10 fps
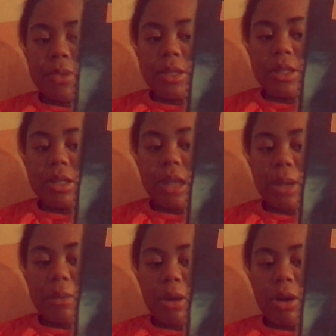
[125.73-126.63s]
this is like
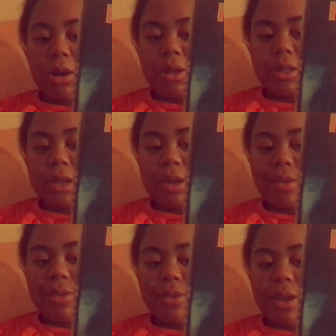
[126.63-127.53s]
my all time
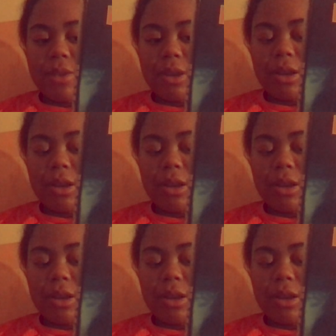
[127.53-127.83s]
favorite